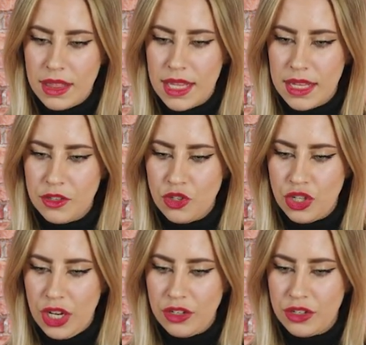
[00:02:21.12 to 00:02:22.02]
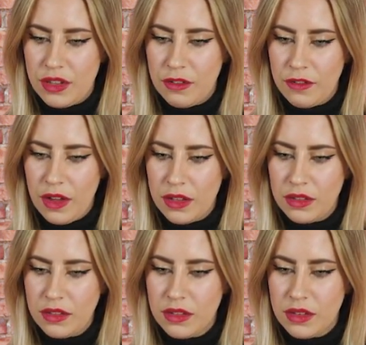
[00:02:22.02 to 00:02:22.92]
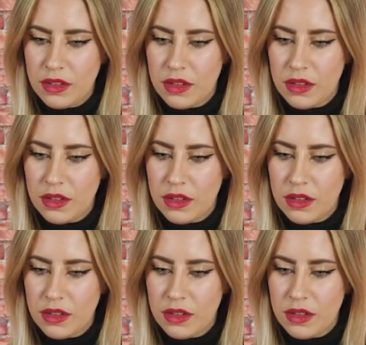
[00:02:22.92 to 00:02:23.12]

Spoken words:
Let's change the font.